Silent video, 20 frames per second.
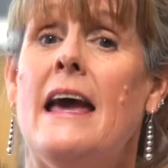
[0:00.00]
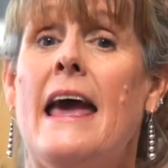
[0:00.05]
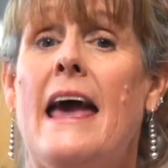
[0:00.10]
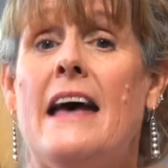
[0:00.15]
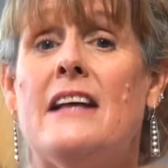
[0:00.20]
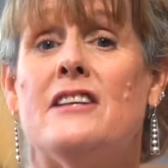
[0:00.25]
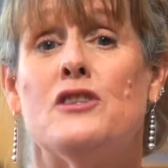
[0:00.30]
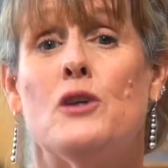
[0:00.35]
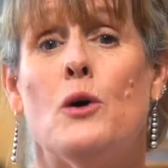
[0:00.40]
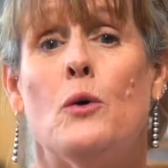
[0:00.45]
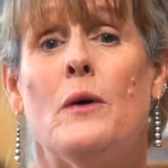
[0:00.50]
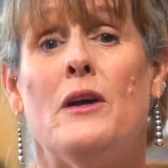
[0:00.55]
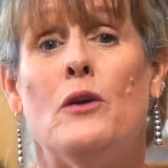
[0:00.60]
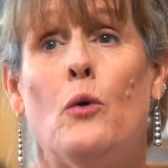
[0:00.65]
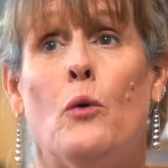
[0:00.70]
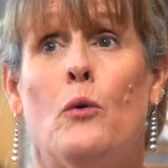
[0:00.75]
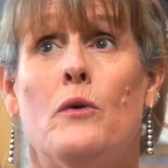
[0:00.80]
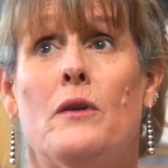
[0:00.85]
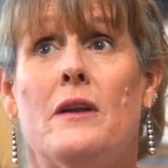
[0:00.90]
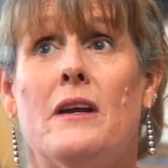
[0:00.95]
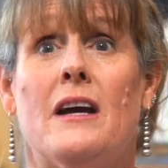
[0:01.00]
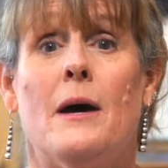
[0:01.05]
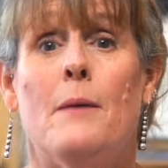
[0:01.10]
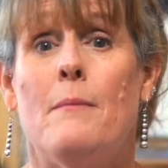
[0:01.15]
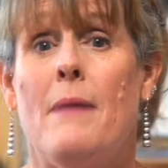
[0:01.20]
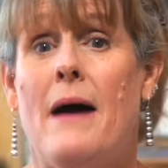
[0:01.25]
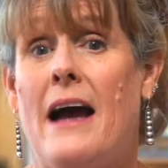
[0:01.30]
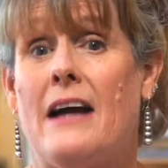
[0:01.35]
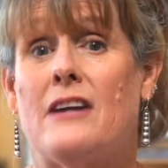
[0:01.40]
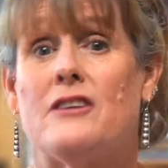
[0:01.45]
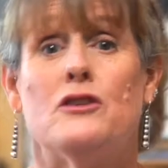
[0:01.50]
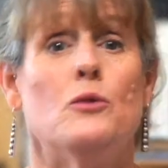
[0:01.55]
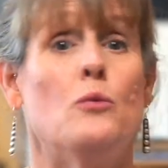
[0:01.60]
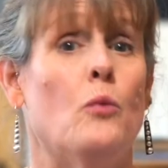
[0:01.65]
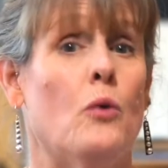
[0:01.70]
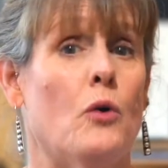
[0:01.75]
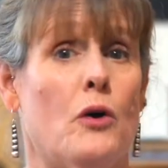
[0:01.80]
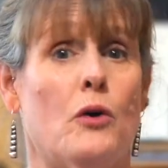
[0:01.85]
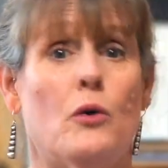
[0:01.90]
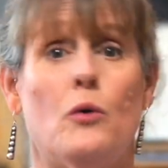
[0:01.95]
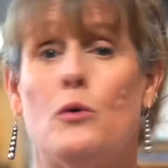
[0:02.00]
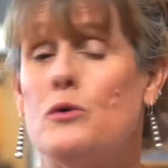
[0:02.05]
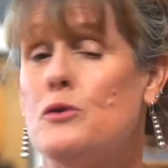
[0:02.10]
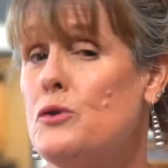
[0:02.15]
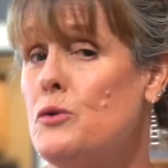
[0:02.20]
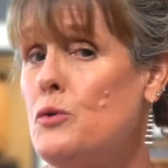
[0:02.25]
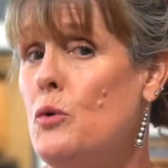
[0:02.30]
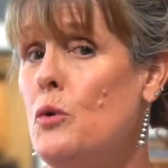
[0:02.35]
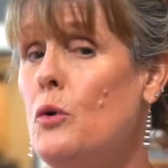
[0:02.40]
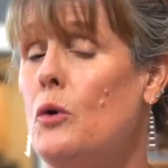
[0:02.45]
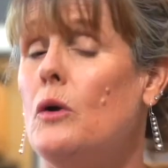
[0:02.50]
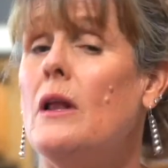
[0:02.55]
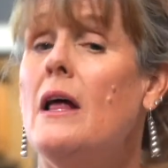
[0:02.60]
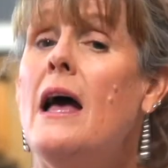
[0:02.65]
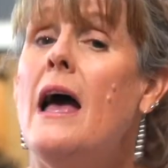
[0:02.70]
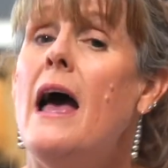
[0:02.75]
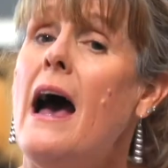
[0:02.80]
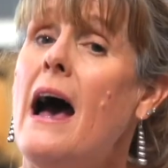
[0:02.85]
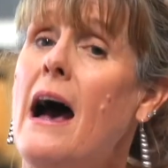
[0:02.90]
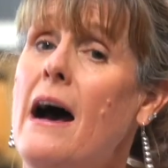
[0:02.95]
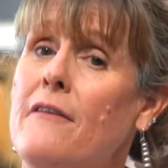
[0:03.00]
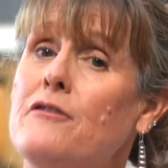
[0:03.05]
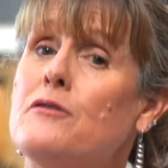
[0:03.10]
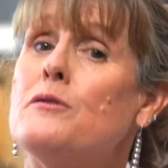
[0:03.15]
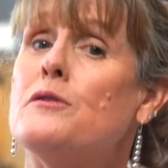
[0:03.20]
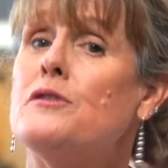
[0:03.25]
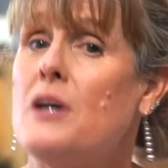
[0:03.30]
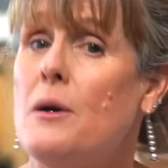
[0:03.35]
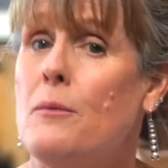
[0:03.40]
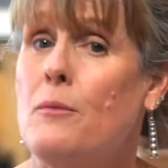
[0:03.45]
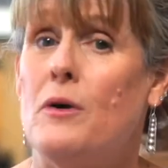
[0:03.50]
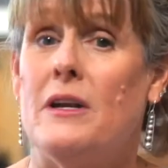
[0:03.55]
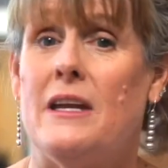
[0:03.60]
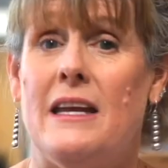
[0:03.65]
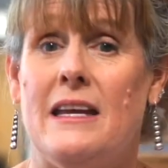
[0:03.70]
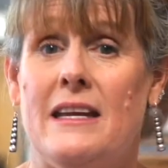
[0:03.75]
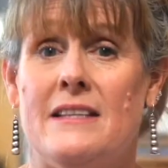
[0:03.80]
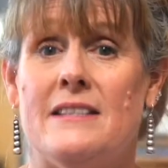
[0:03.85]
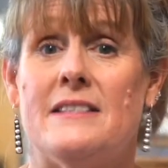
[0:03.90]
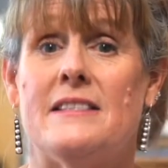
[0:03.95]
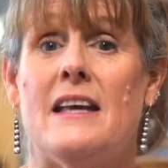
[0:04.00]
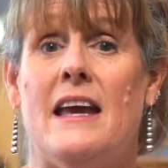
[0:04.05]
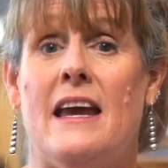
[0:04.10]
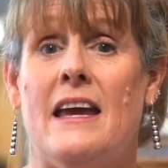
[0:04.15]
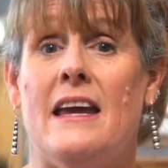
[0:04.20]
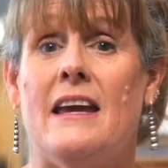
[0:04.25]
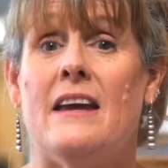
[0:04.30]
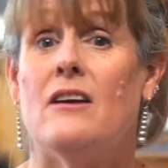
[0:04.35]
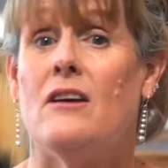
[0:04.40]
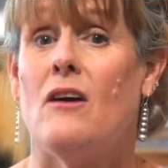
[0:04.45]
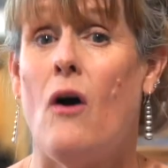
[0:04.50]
And so in order to come back to work or school after someone is a